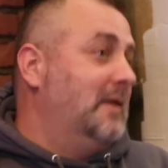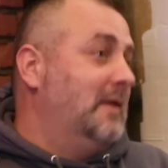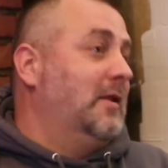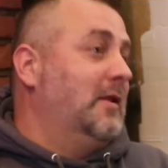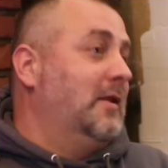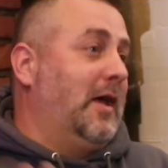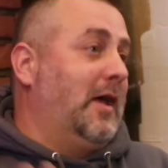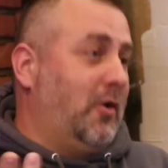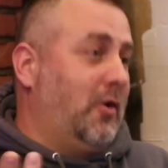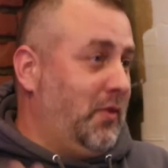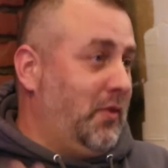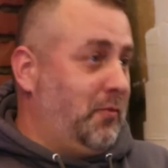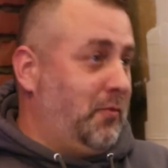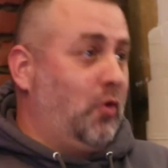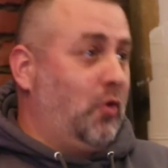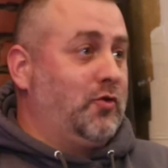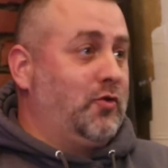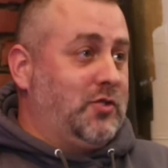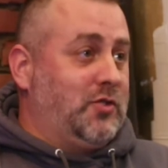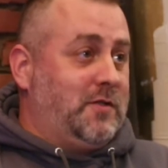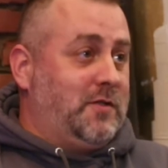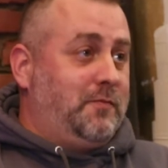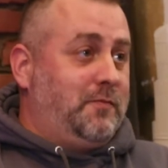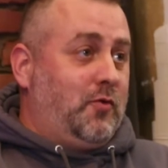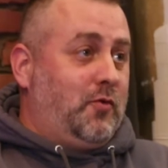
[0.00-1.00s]
so, a lot of the
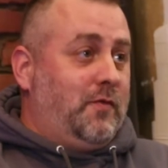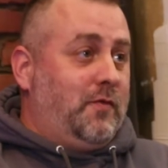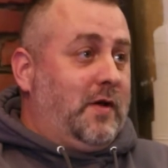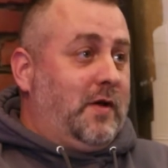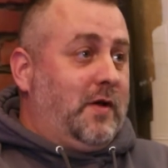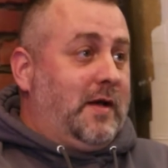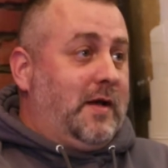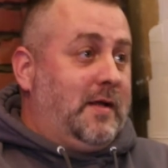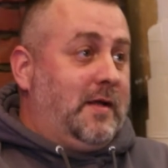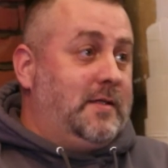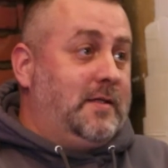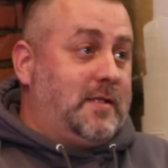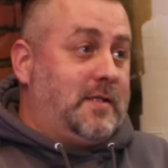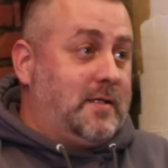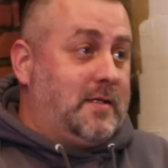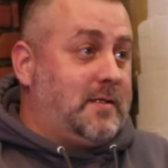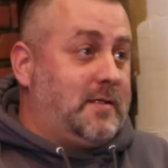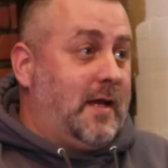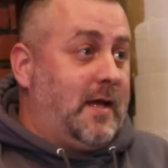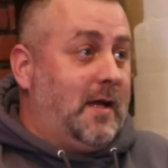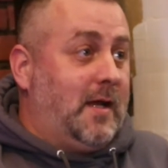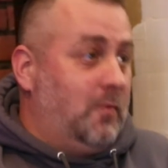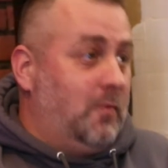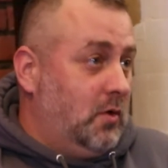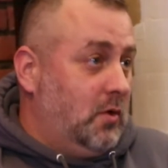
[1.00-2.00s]
brokerages have proven it is
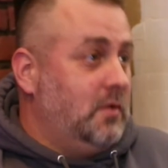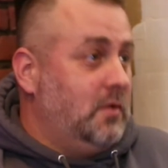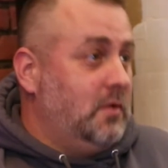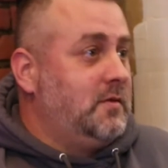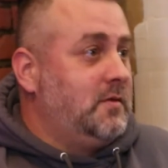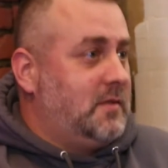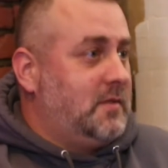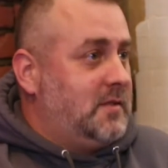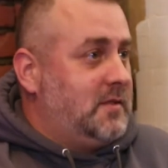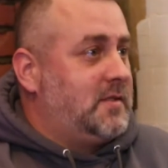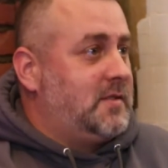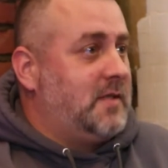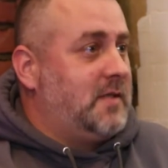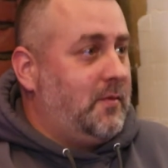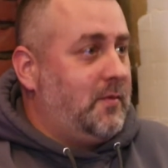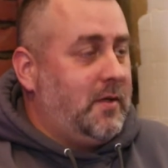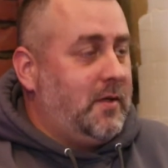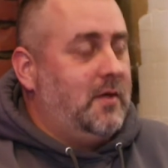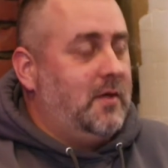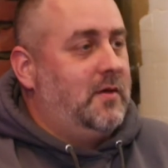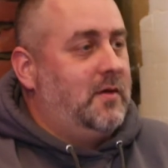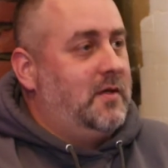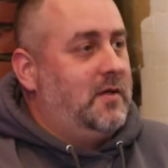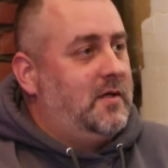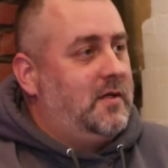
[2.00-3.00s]
sustainable. And, and
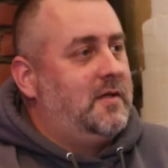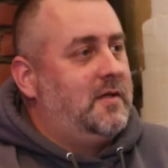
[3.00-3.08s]
some of